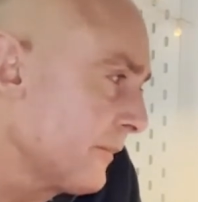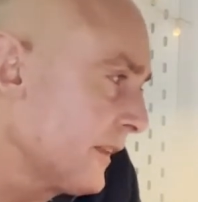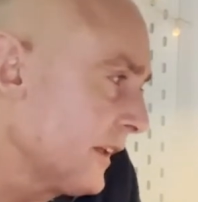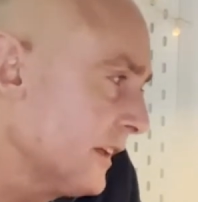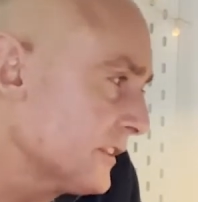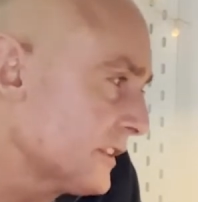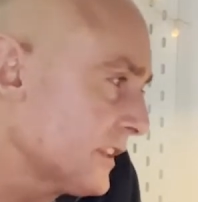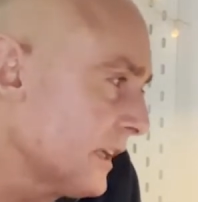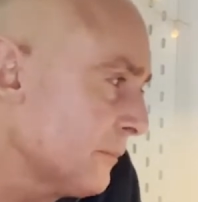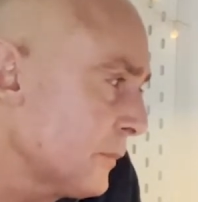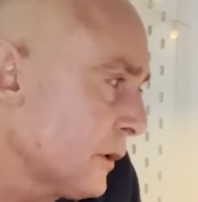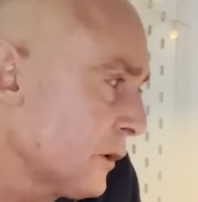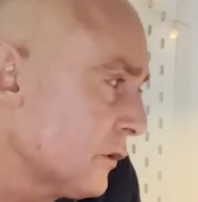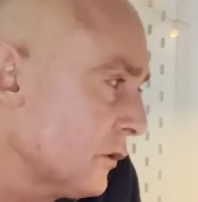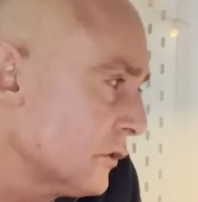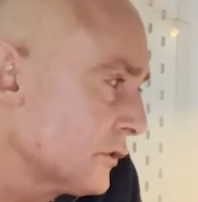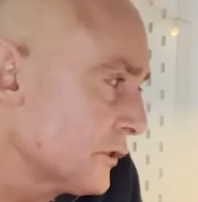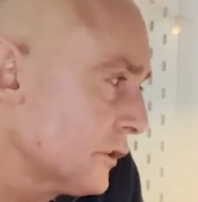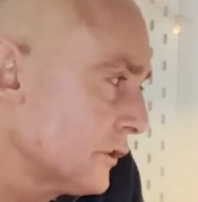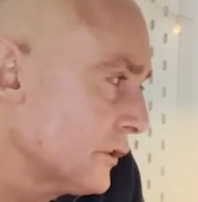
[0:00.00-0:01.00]
Sandbrook
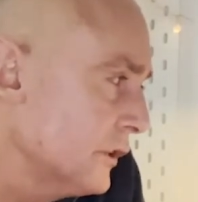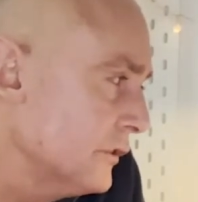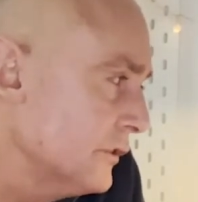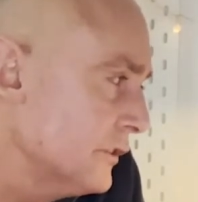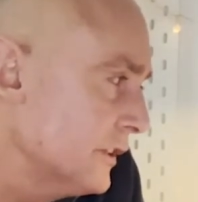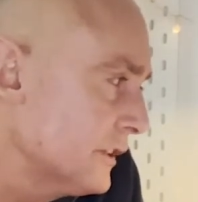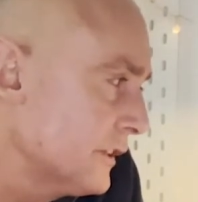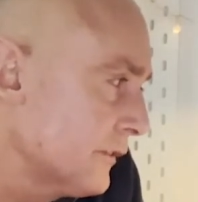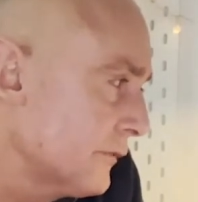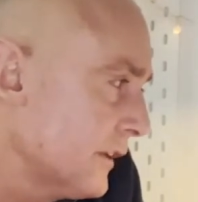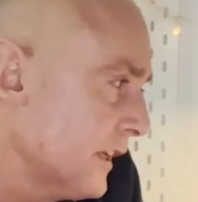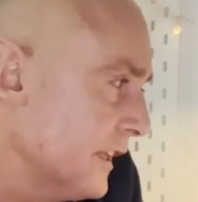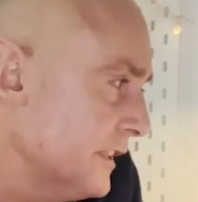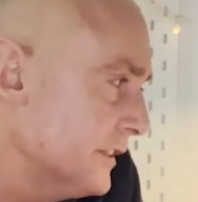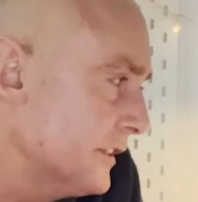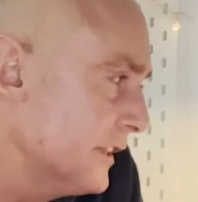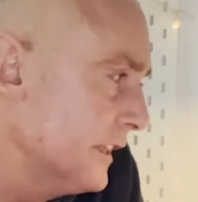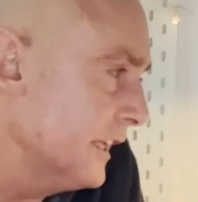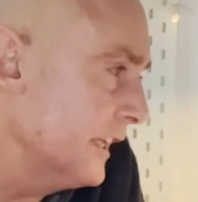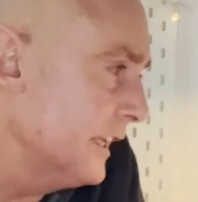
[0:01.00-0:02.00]
also uses a
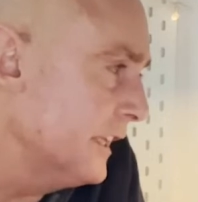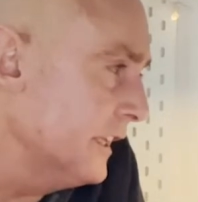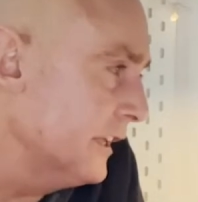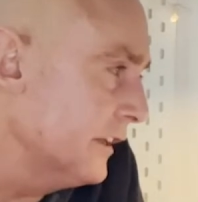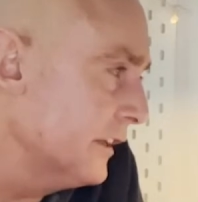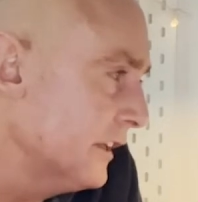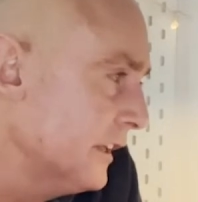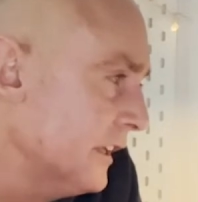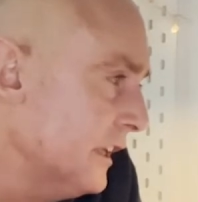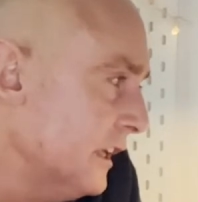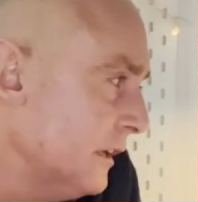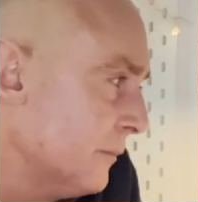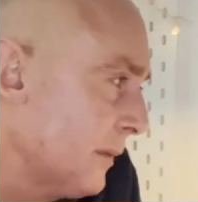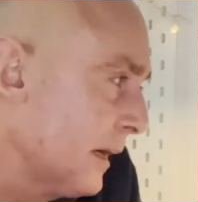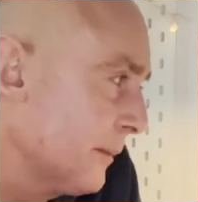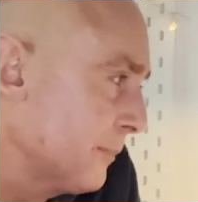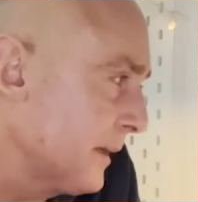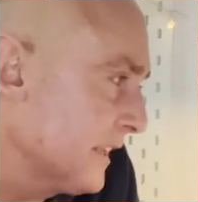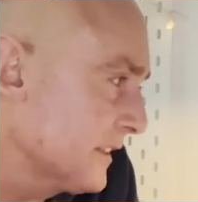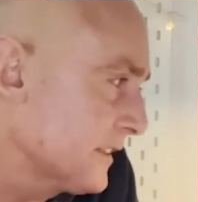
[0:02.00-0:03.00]
phrase in here, by
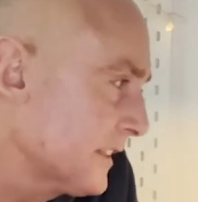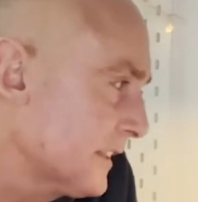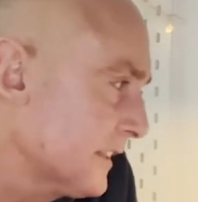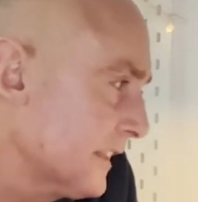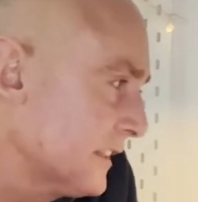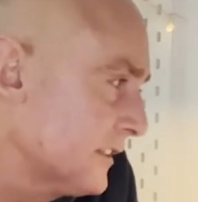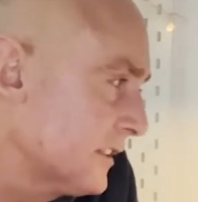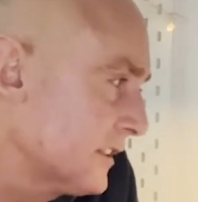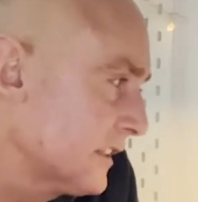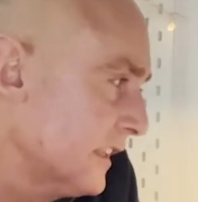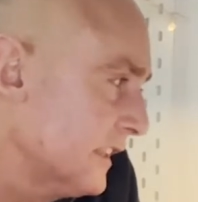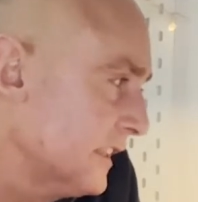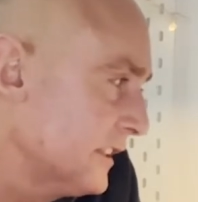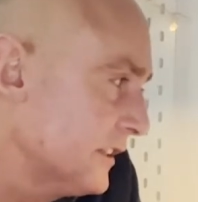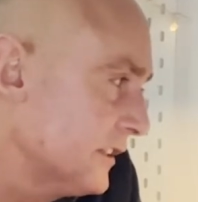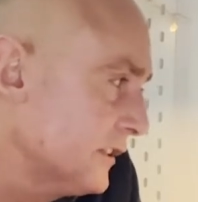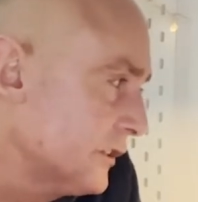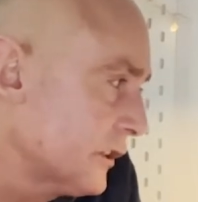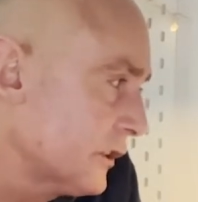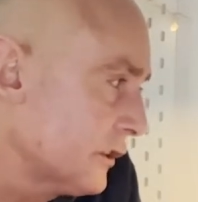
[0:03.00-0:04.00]
passing
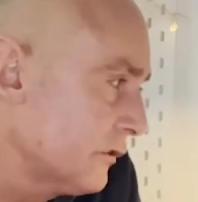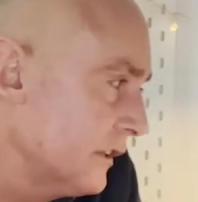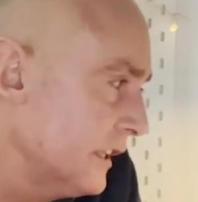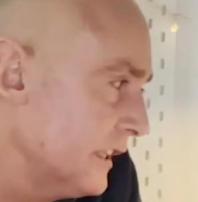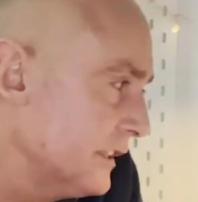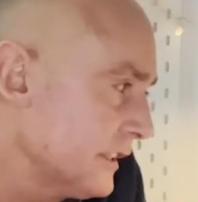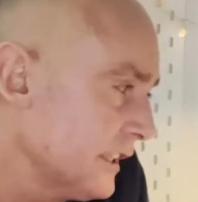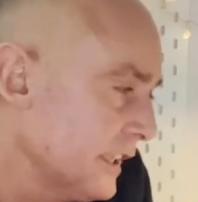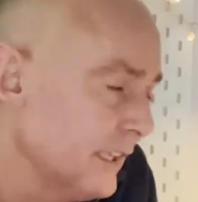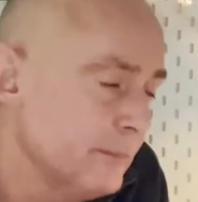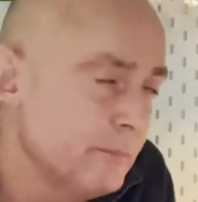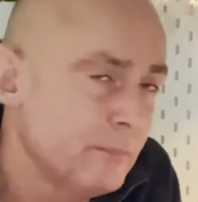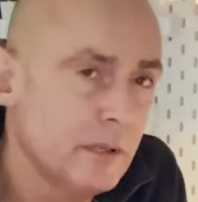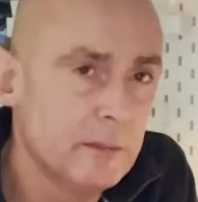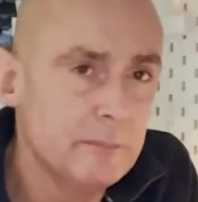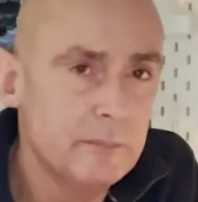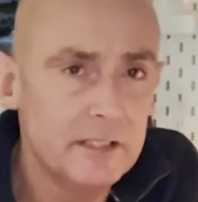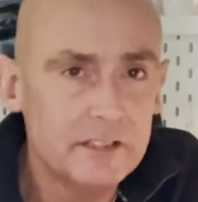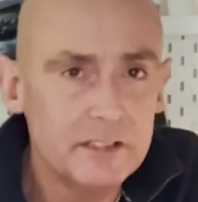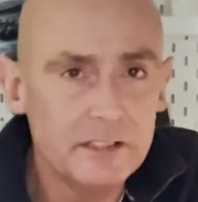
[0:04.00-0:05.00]
legislation to create a
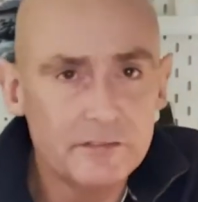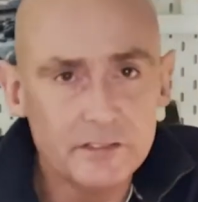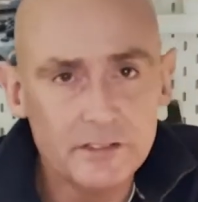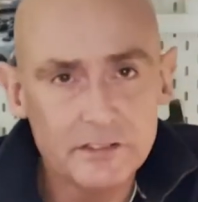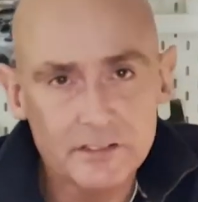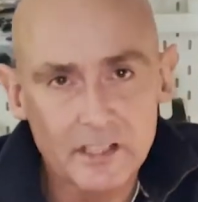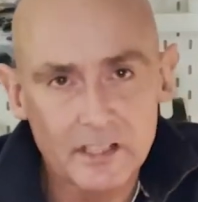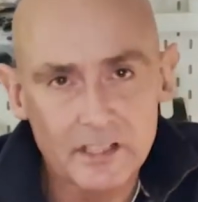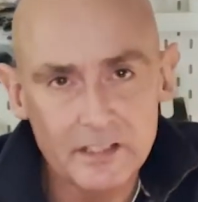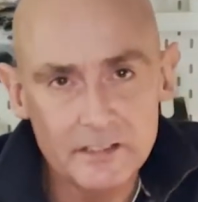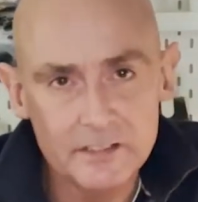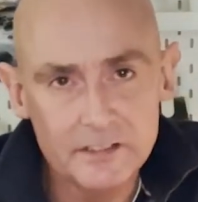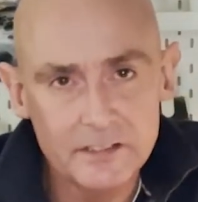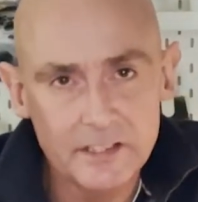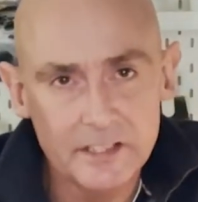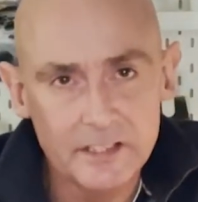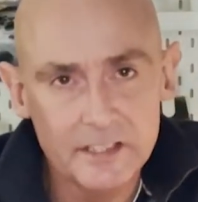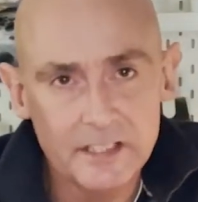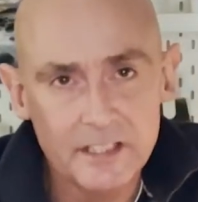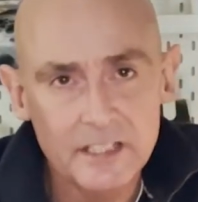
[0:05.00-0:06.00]
permissive
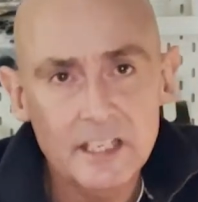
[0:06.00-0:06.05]
society.